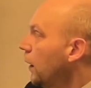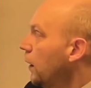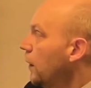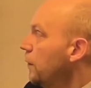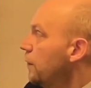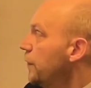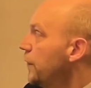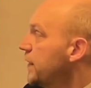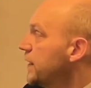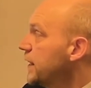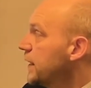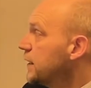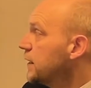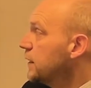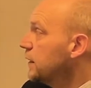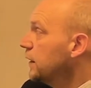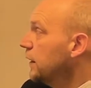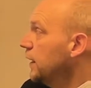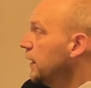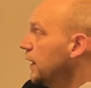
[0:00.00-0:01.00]

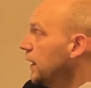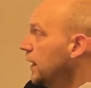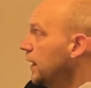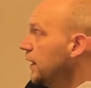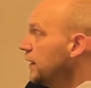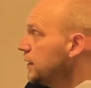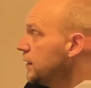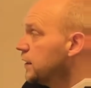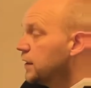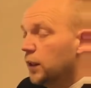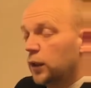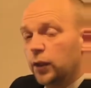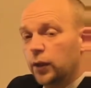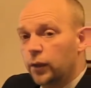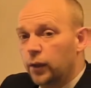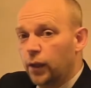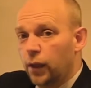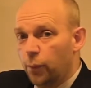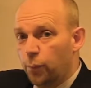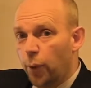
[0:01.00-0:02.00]
Physics is still
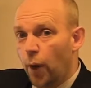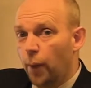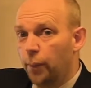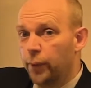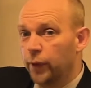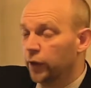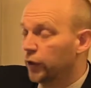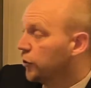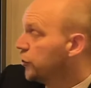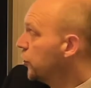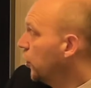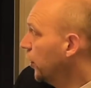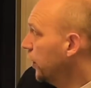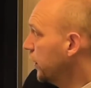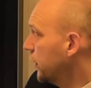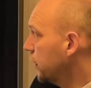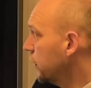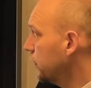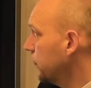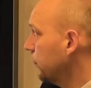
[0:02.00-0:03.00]
a popular
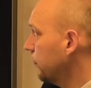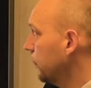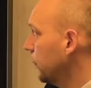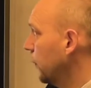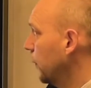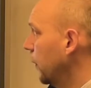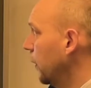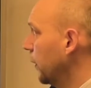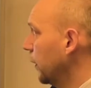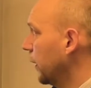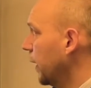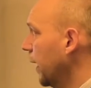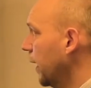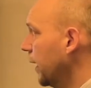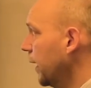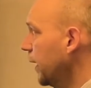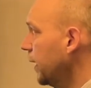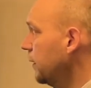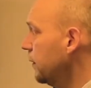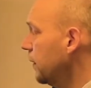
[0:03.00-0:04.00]
choice. Okay,
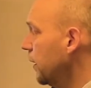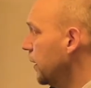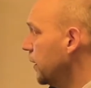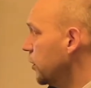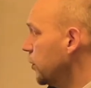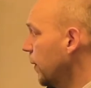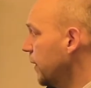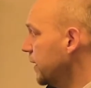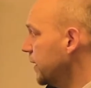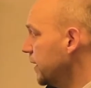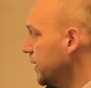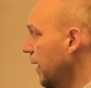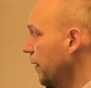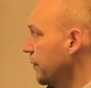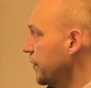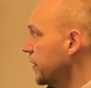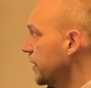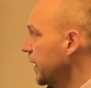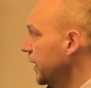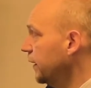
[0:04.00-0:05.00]
in
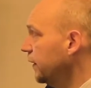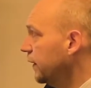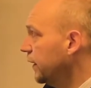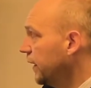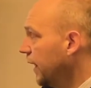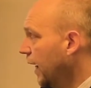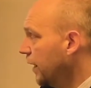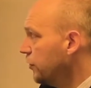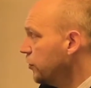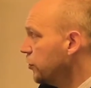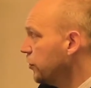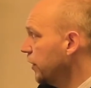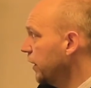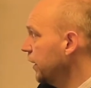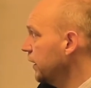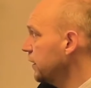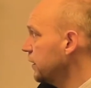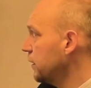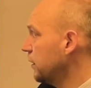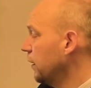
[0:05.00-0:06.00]
2017, the
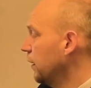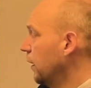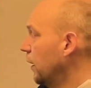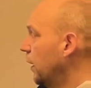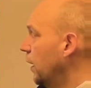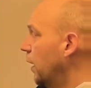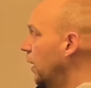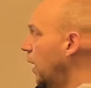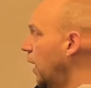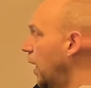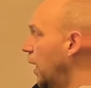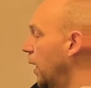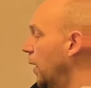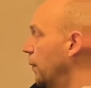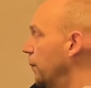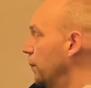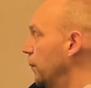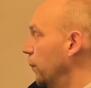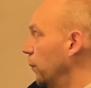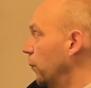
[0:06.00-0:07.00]
entries
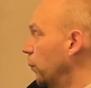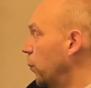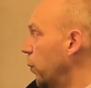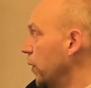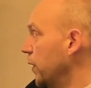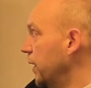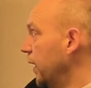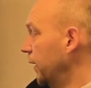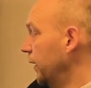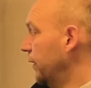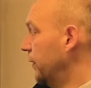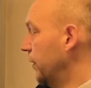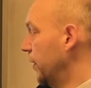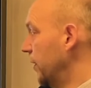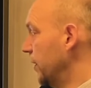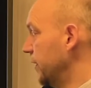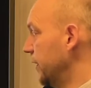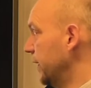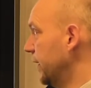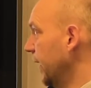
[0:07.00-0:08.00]
were nearly
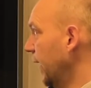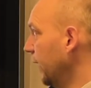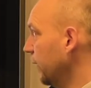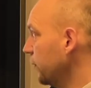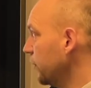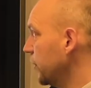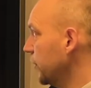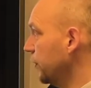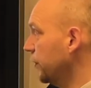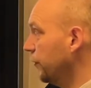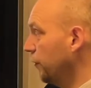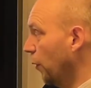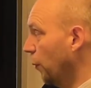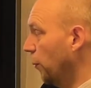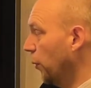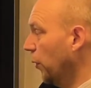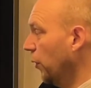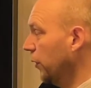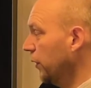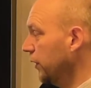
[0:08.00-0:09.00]
30,000 for
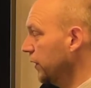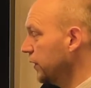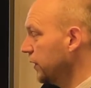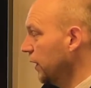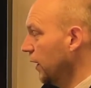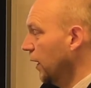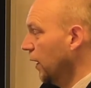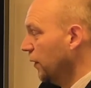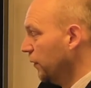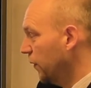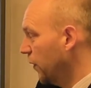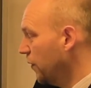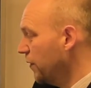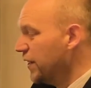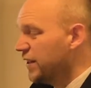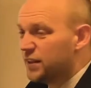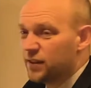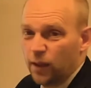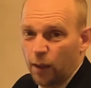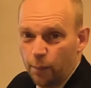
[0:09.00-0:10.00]
boys. There
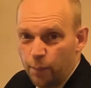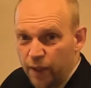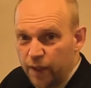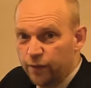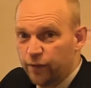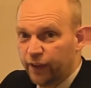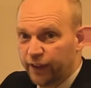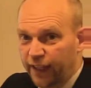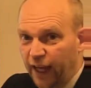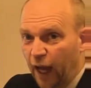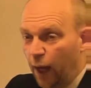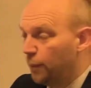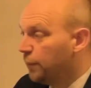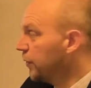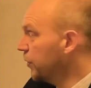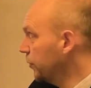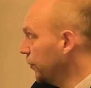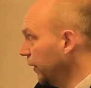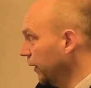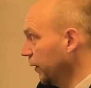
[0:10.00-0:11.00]
is a bit of a gap
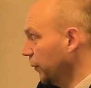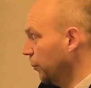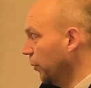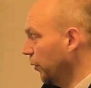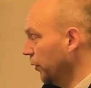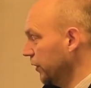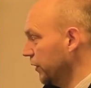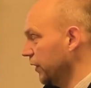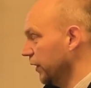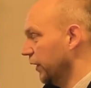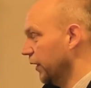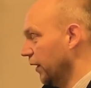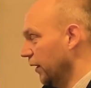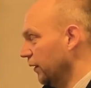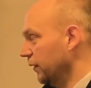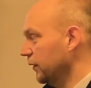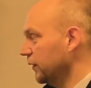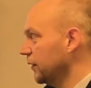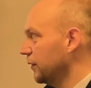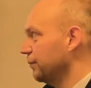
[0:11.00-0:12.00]
between the boys and
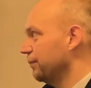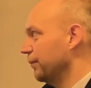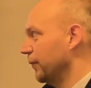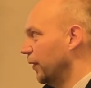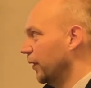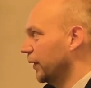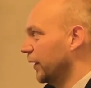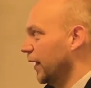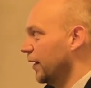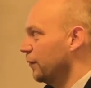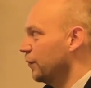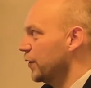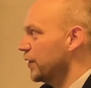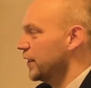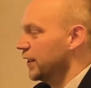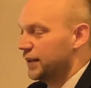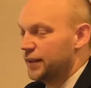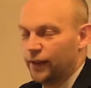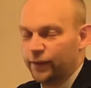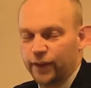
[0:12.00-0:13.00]
girls. Okay,
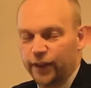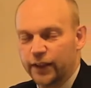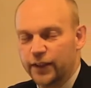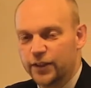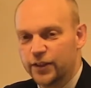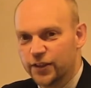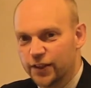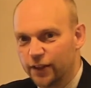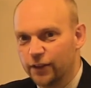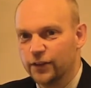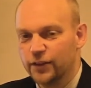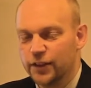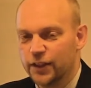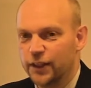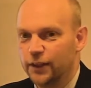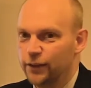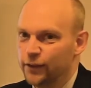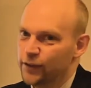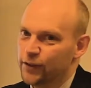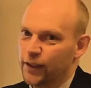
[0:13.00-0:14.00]
physics I think is still
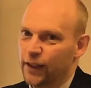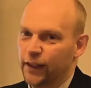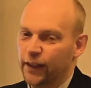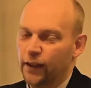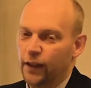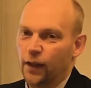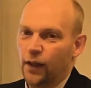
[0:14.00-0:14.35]
seen as a